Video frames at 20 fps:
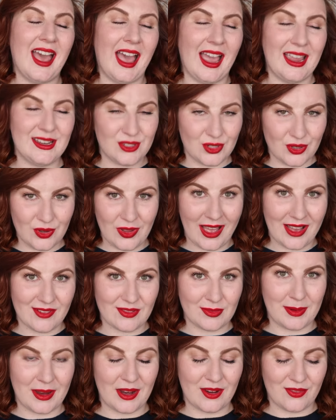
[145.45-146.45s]
I do
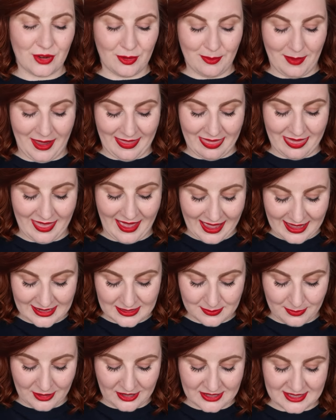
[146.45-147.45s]
have a perfume in
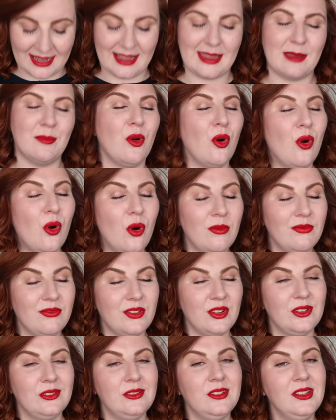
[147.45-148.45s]
that but I'm
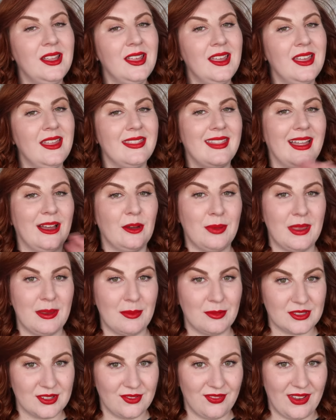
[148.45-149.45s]
hopeful that I'll be
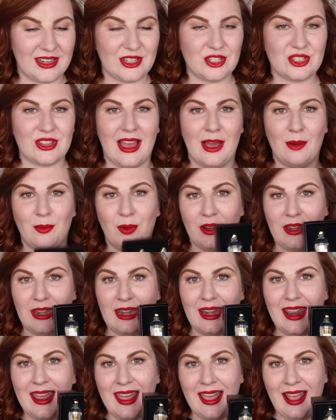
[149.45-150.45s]
able to finish that
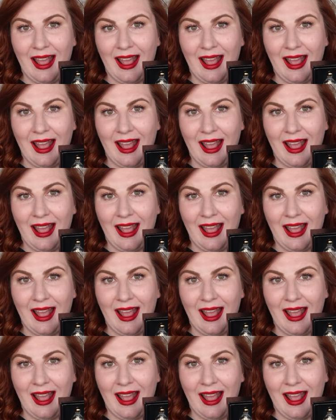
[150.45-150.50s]
one